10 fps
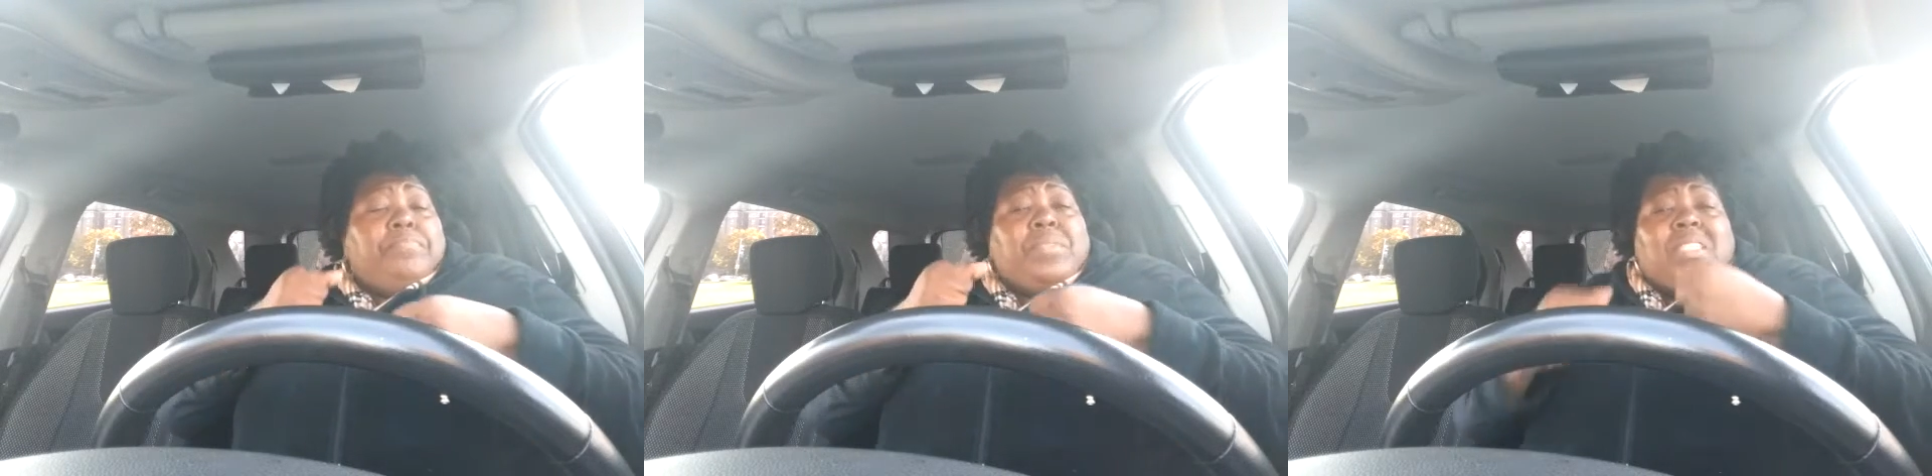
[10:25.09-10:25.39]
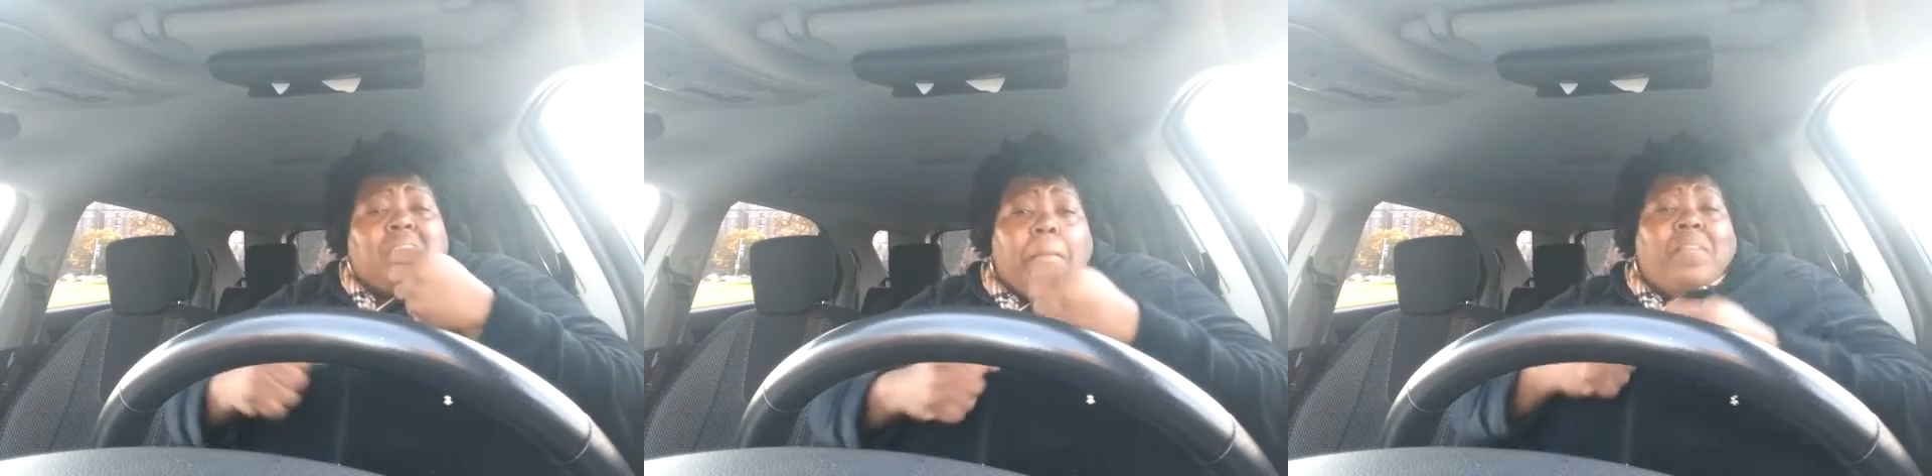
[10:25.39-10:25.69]

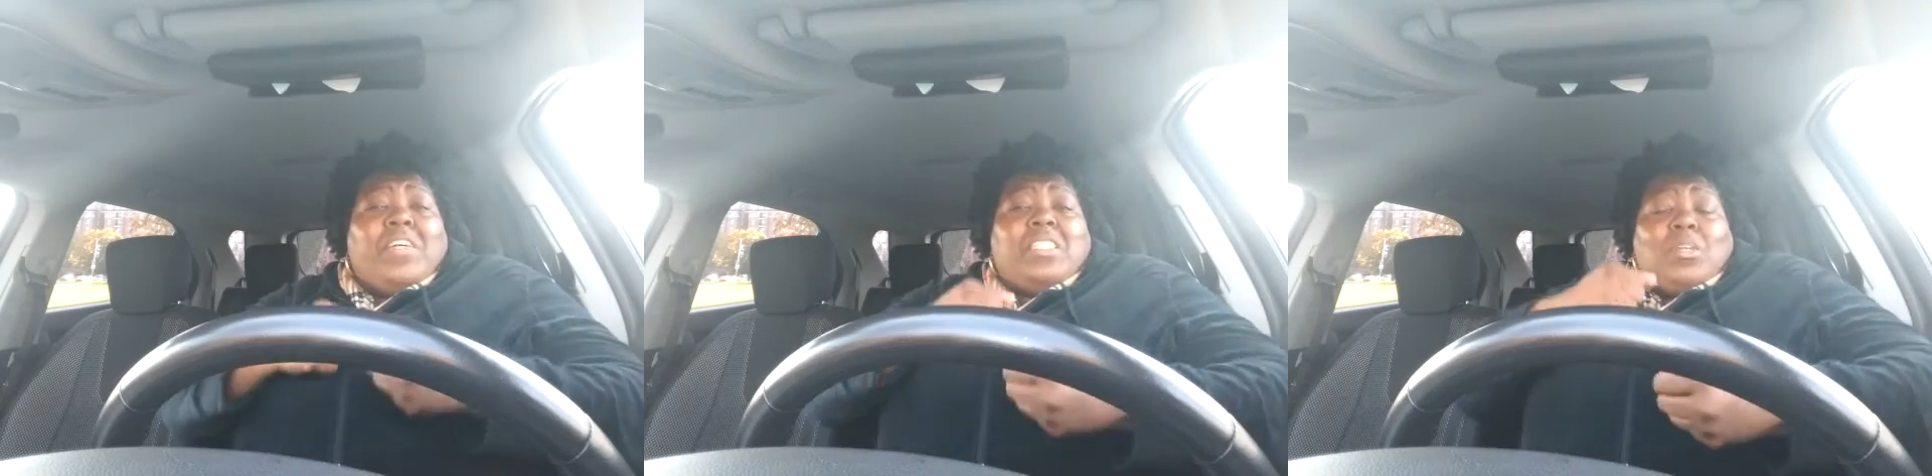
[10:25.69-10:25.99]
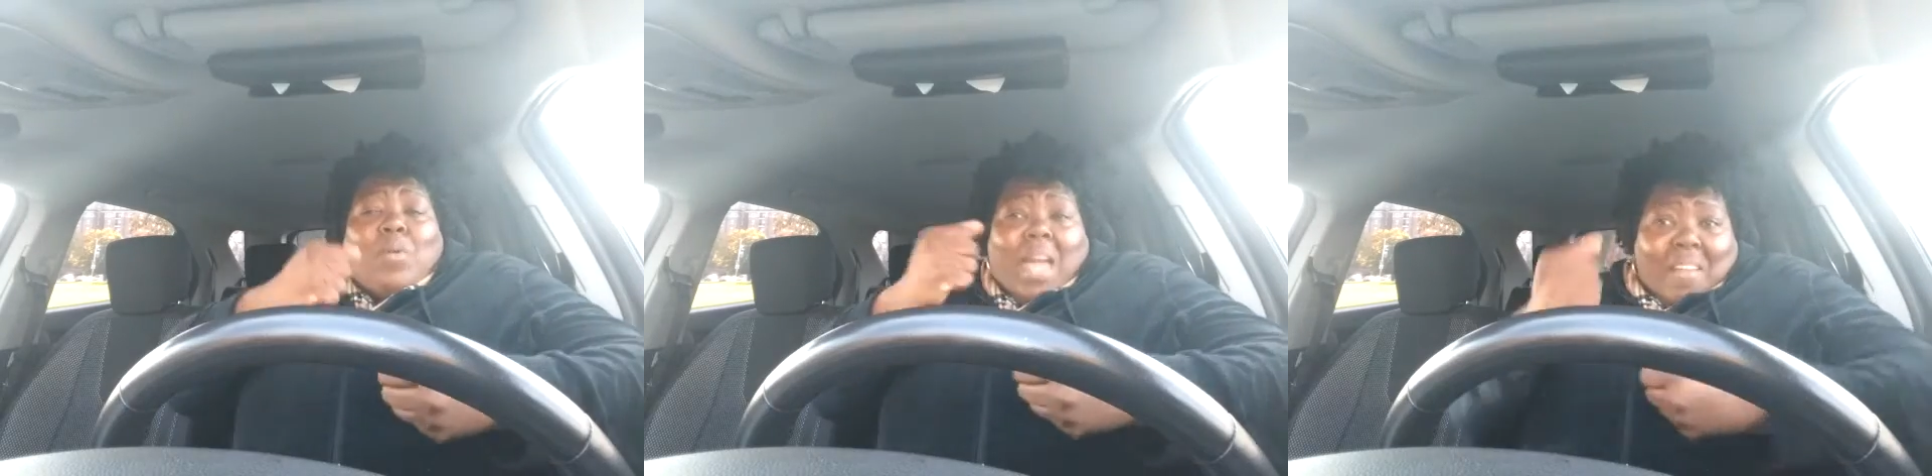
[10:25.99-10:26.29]
Some of us
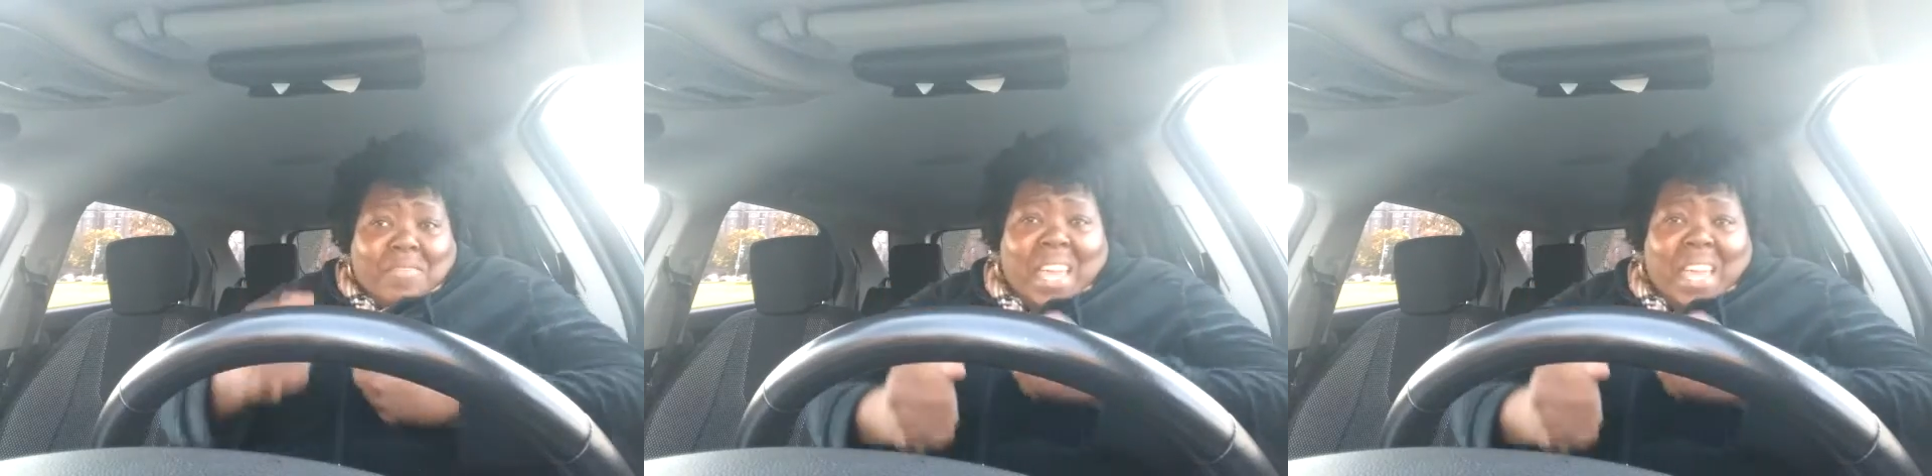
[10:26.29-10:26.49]
don't have